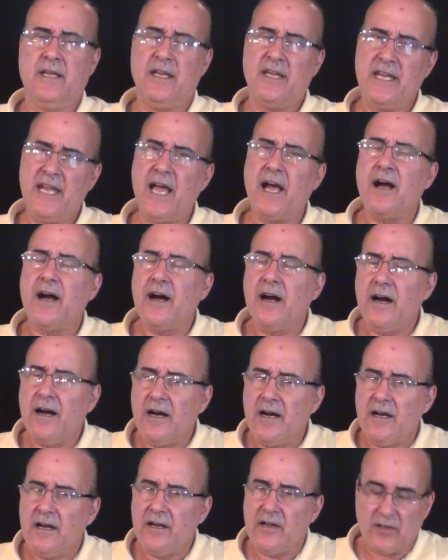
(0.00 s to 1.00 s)

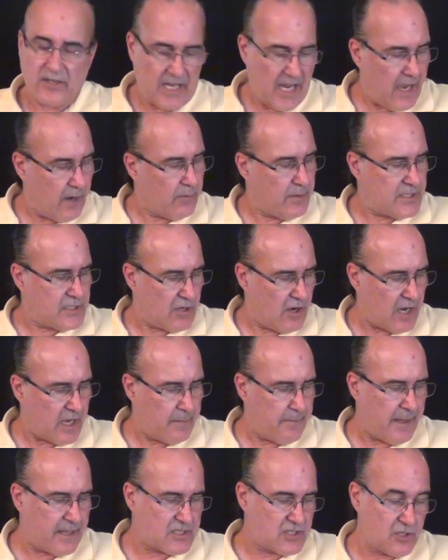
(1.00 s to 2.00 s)
Yeah, we talk
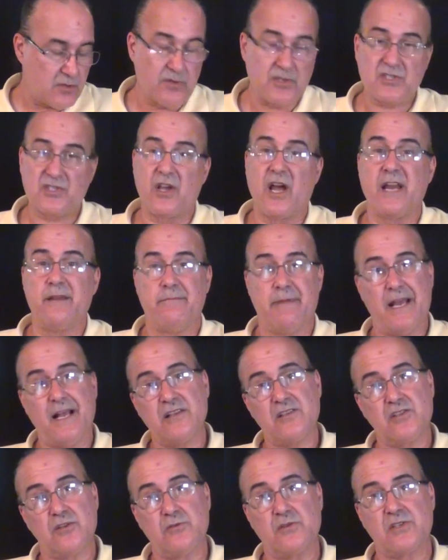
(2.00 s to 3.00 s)
about suicide, male
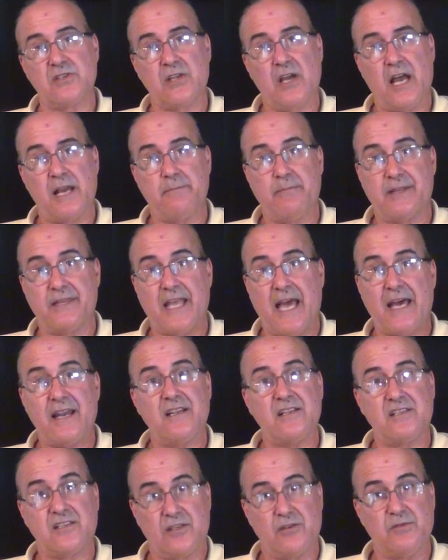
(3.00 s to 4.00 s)
suicide, but that
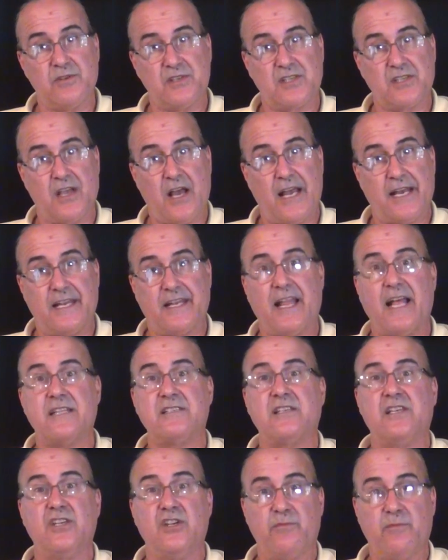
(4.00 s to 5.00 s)
is suicide and that's
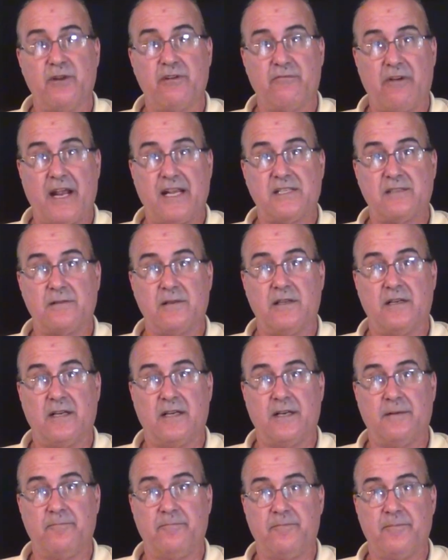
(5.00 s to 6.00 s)
a human rights
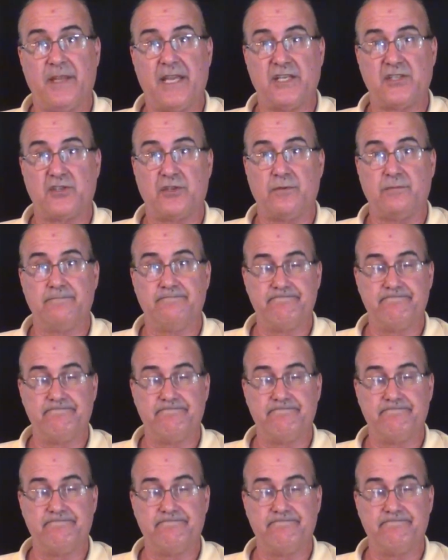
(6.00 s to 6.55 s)
issue.